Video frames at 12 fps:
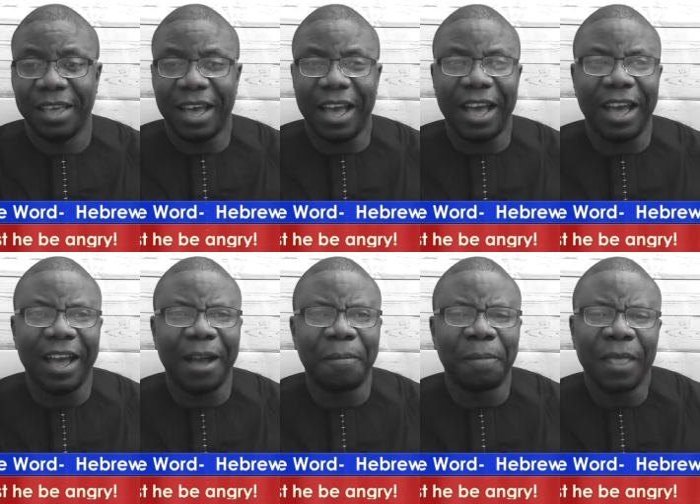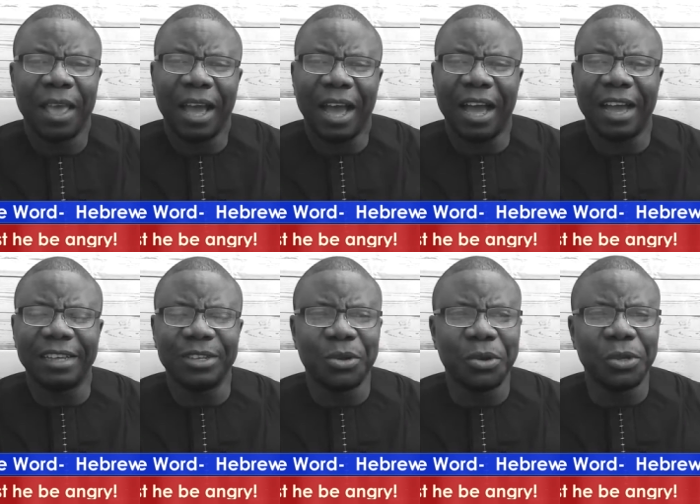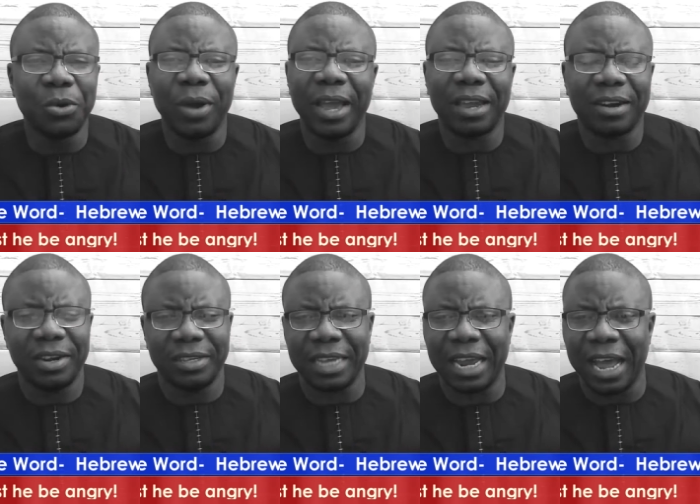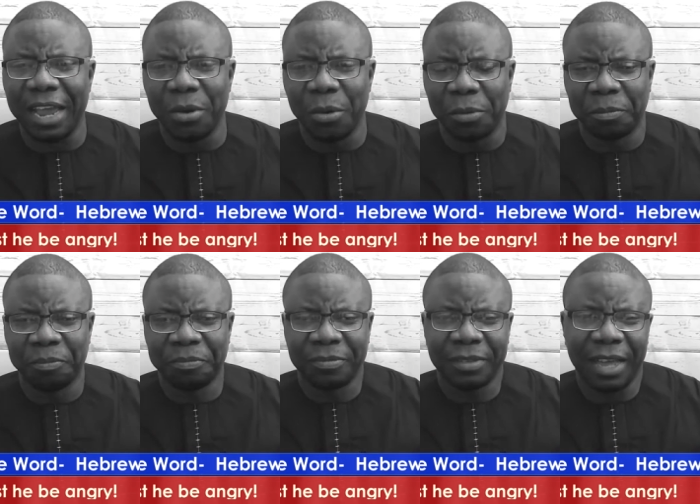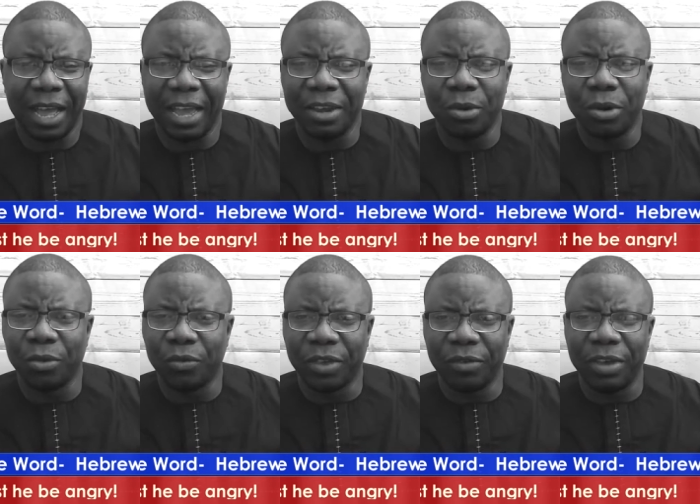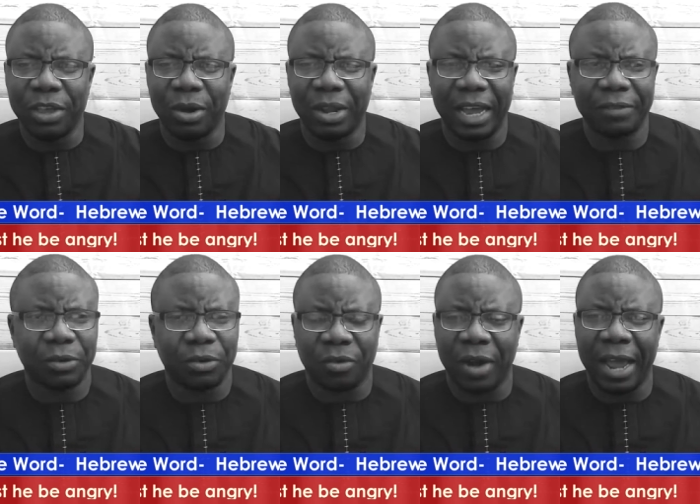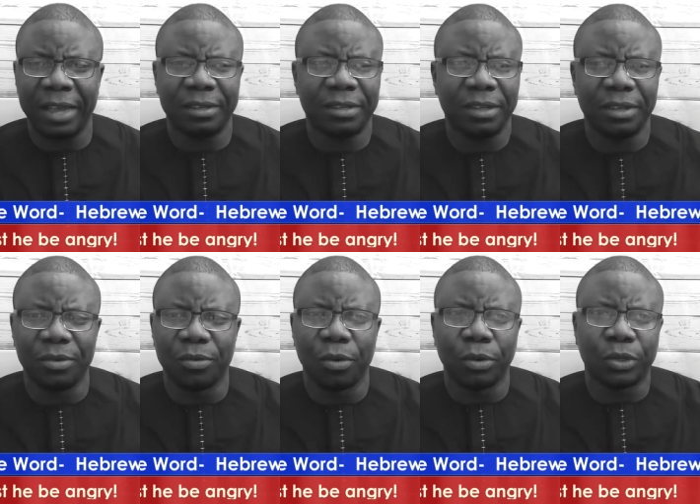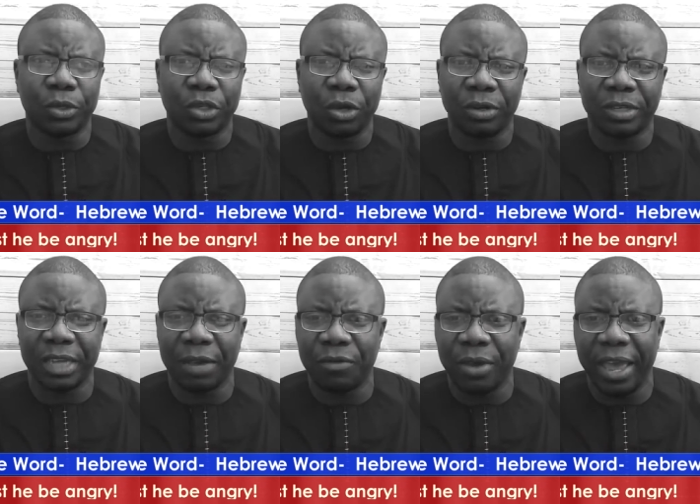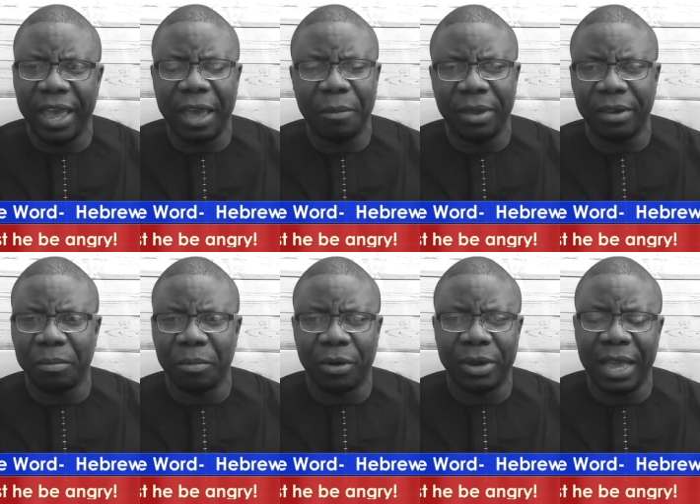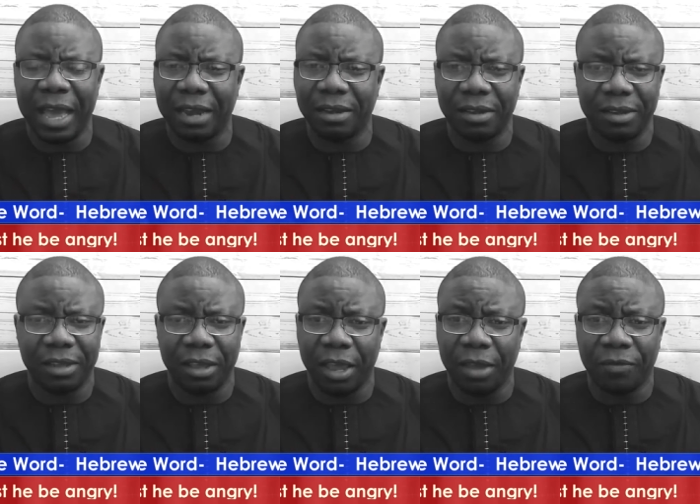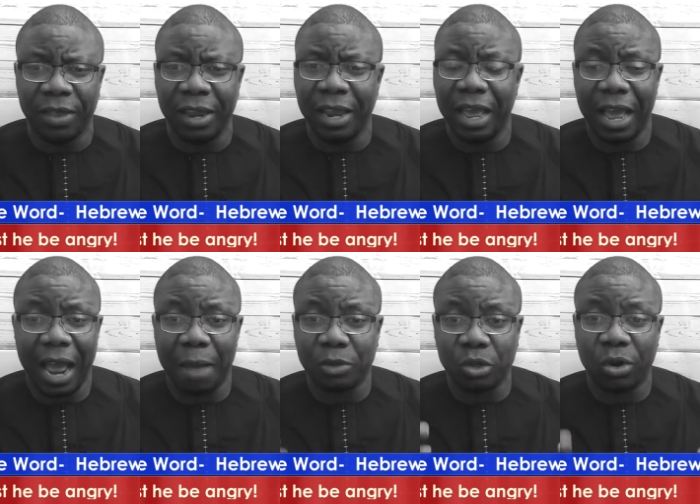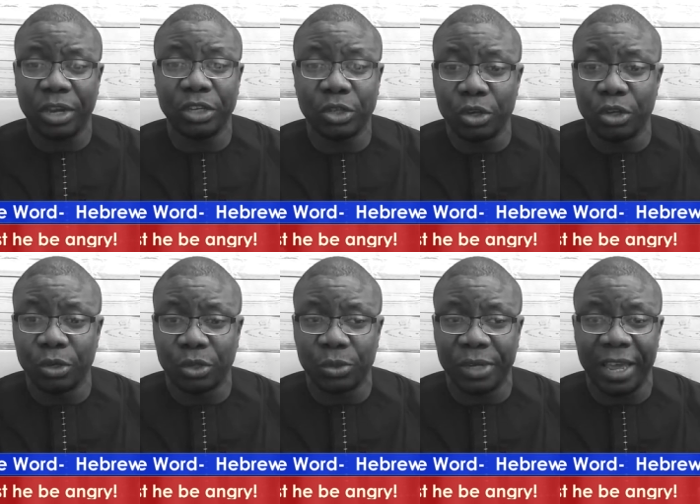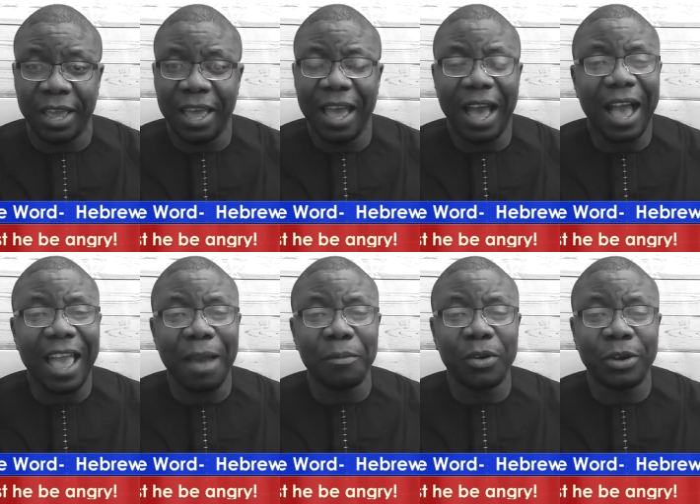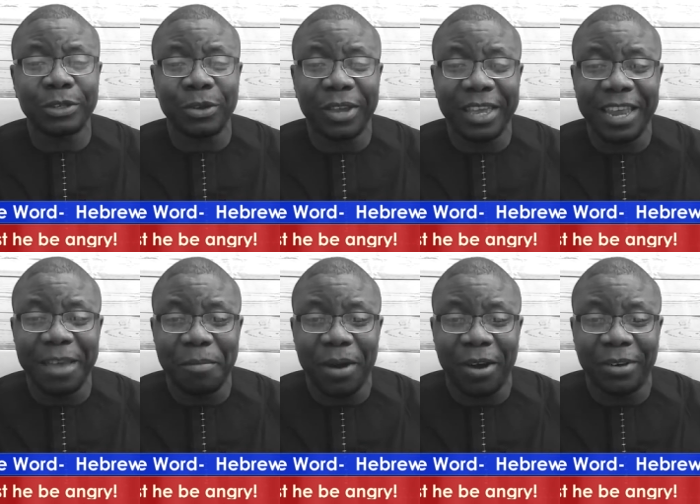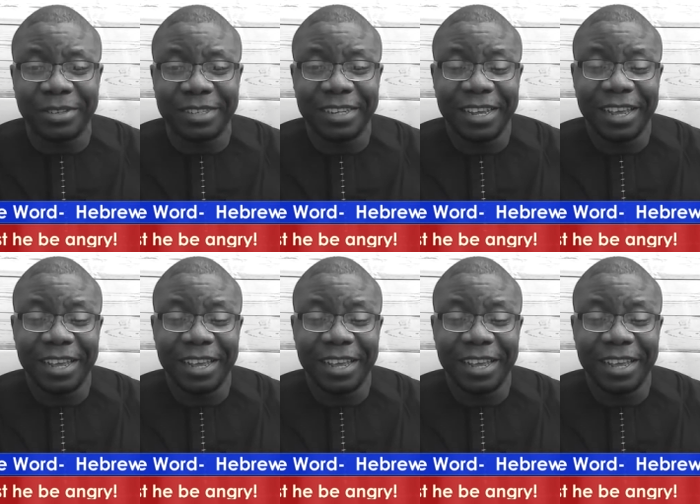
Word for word: um, uh, you you are a Christian. I know. I know you've given your life to Christ. You go to church 7 a.m. in the morning and in the evening. I'm talking to you today. I am not talking about